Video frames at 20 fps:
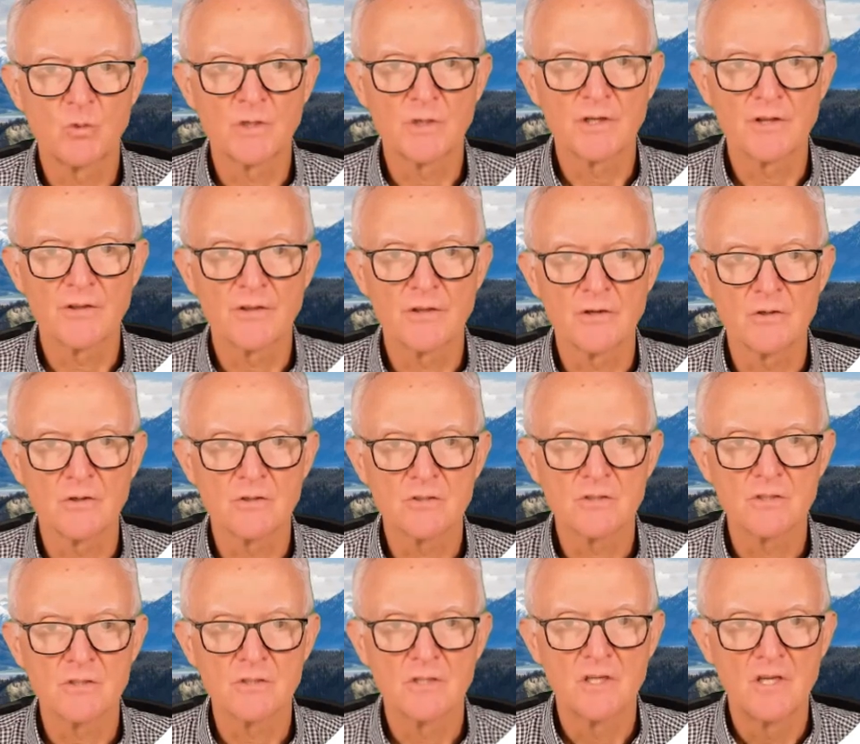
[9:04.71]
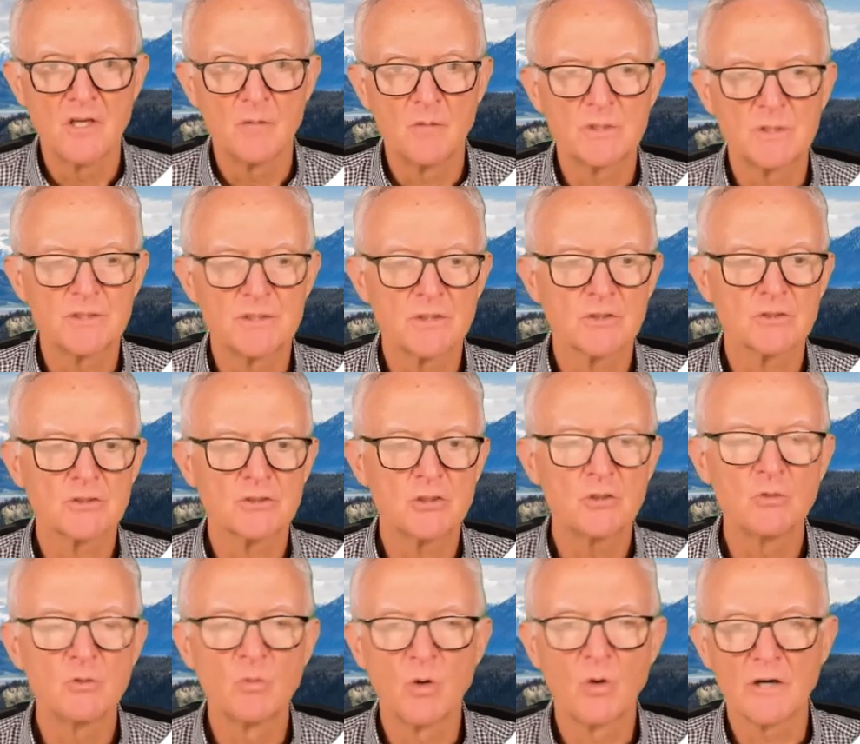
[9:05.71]
of those. But there are 2
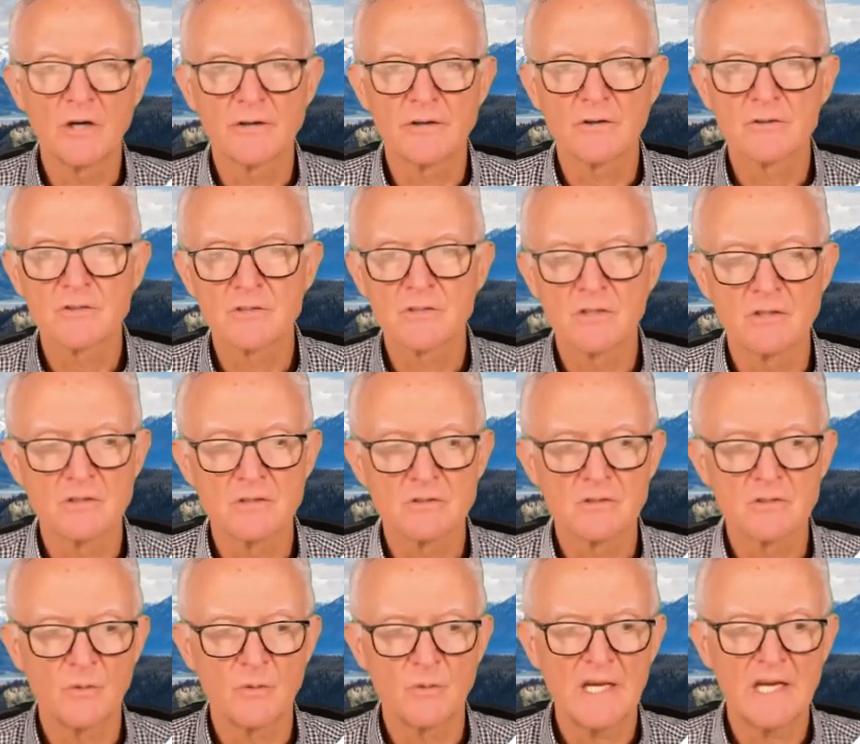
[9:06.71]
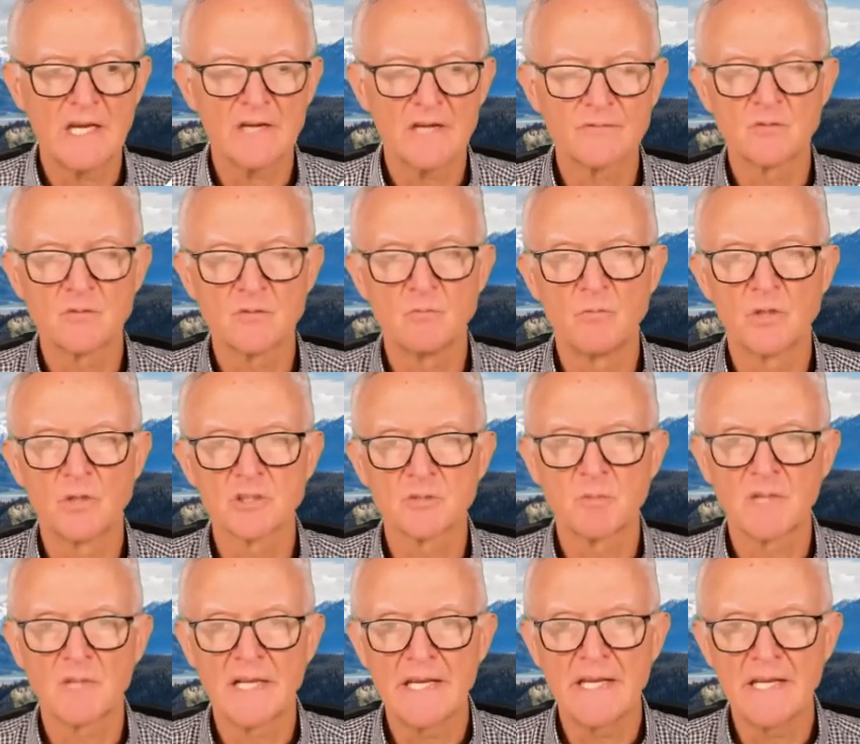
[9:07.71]
waters, so we have to
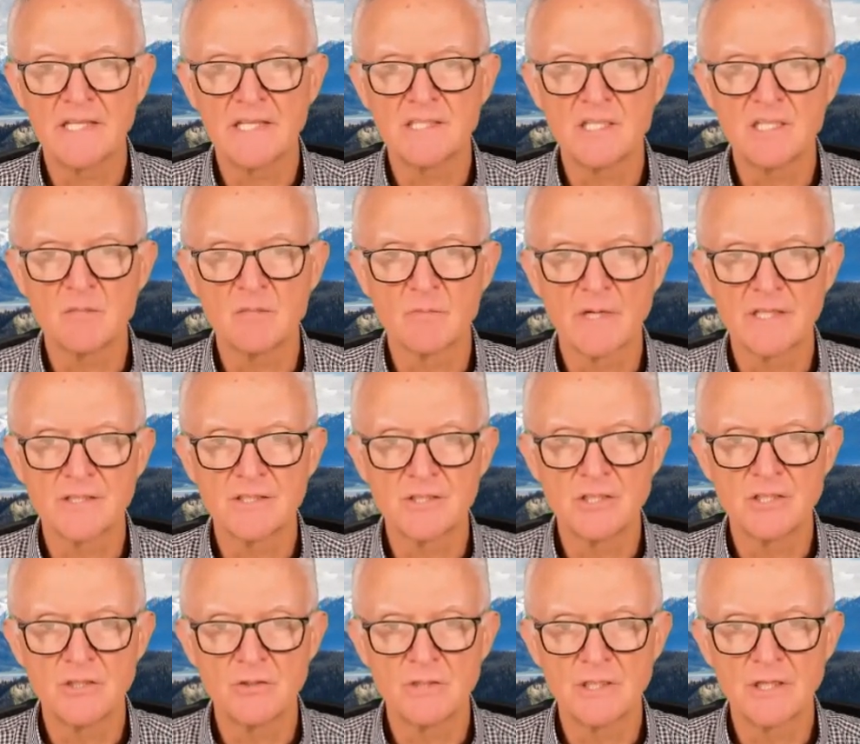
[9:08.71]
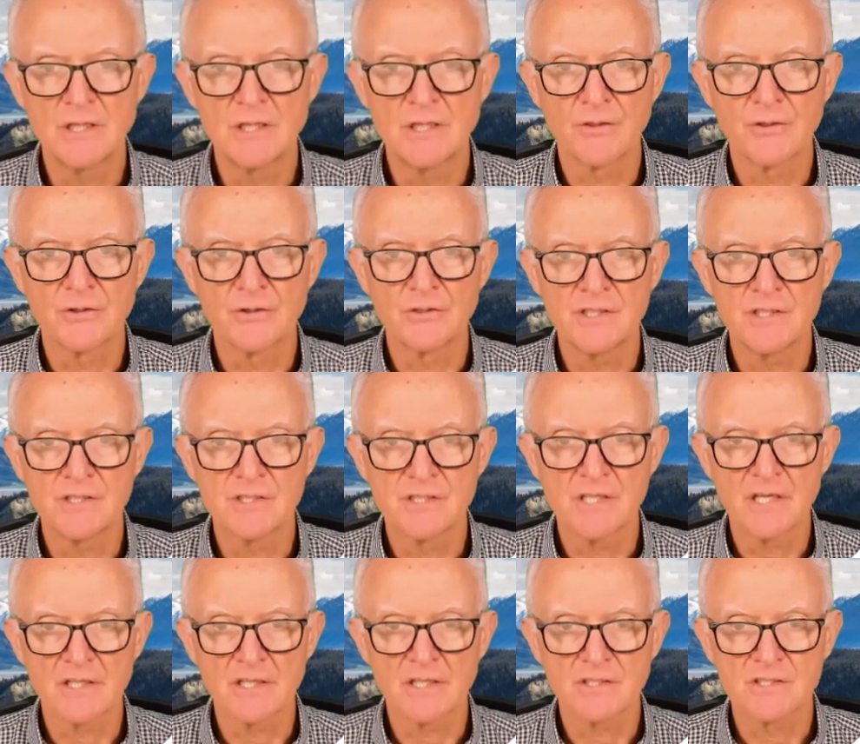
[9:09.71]
multiply 18 by 2 to get
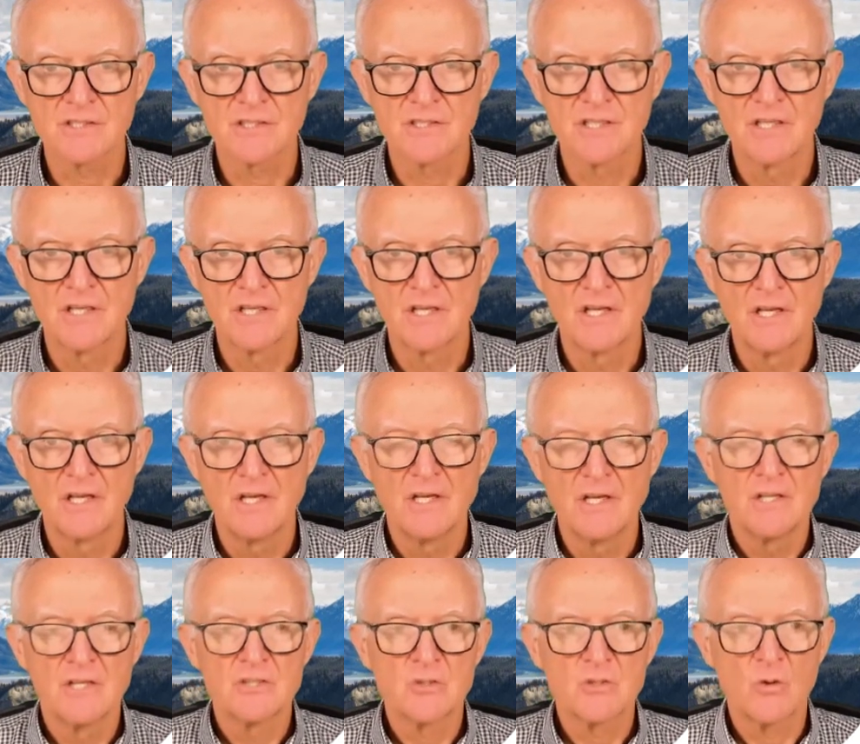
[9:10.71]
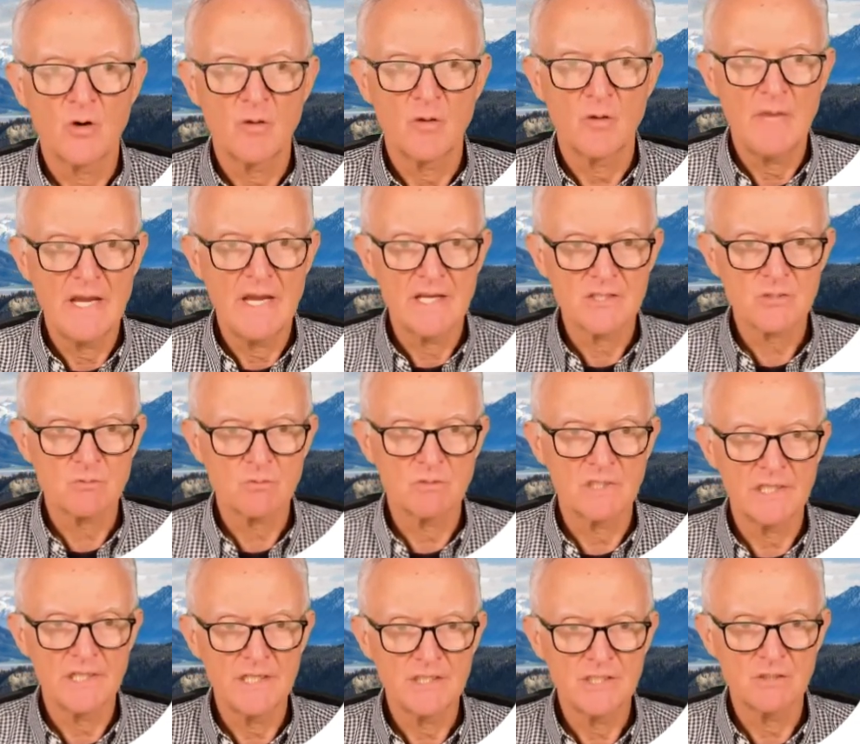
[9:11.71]
36. So our mass
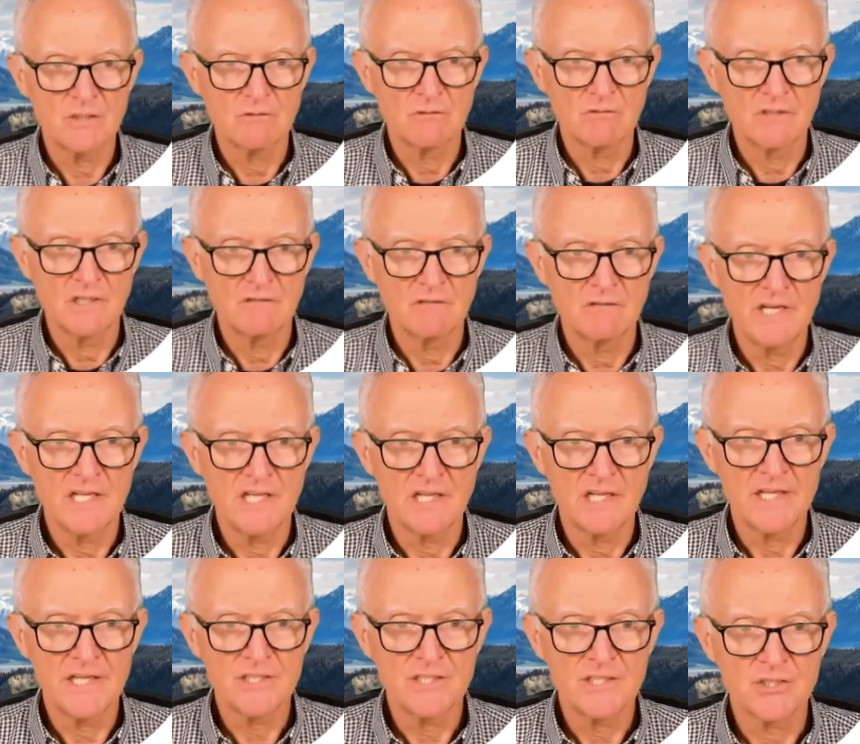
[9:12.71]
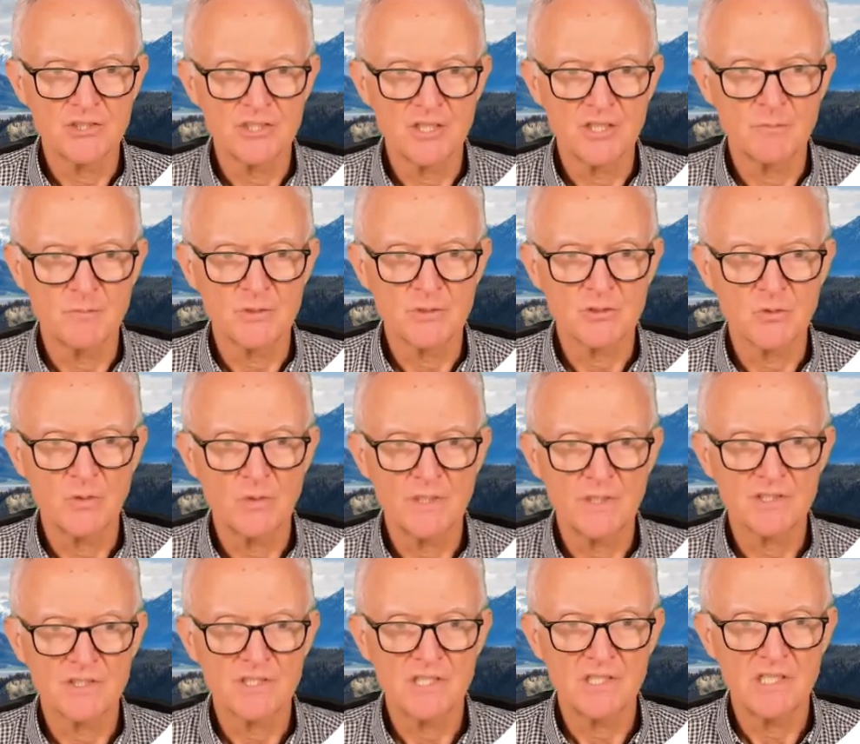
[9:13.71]
relationship between
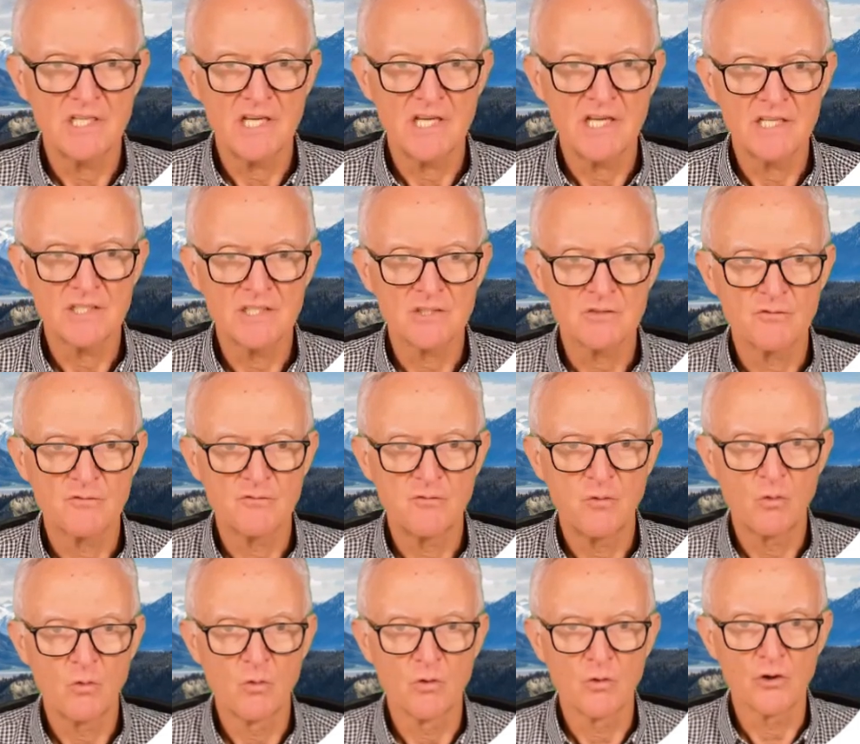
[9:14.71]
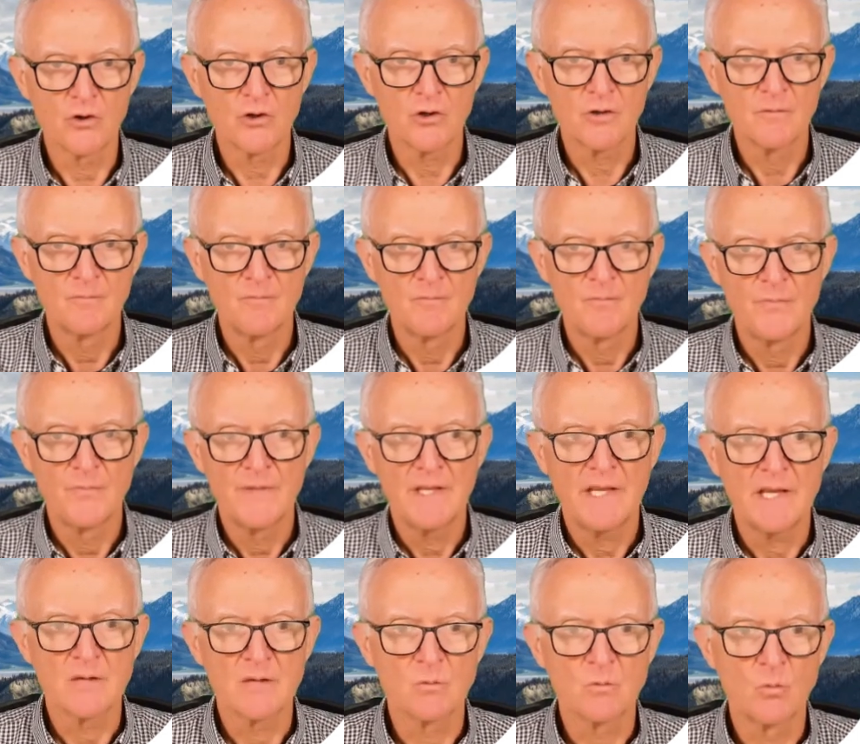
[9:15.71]
CH4
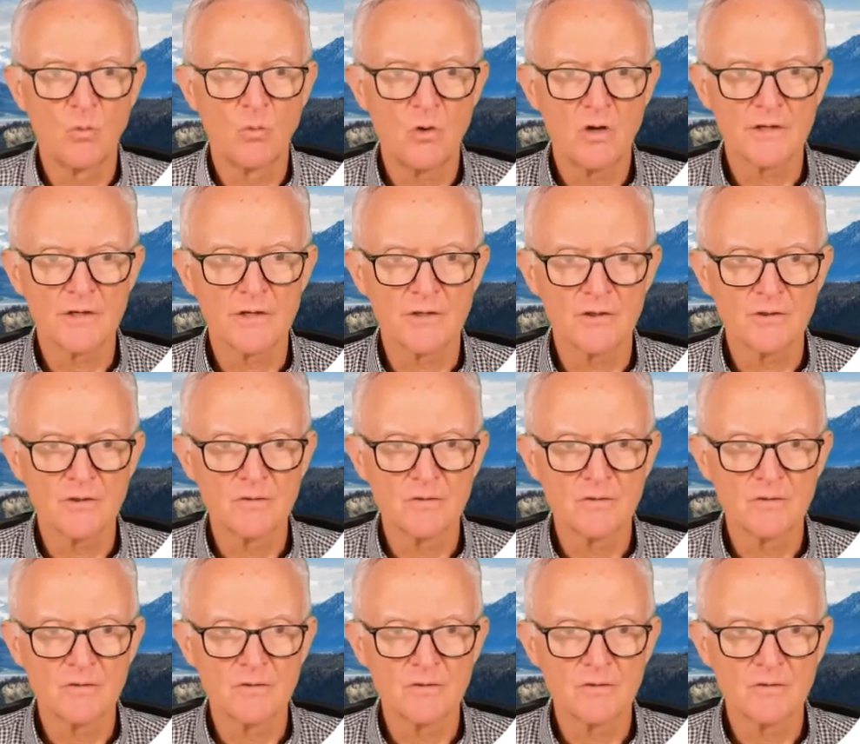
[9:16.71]
and water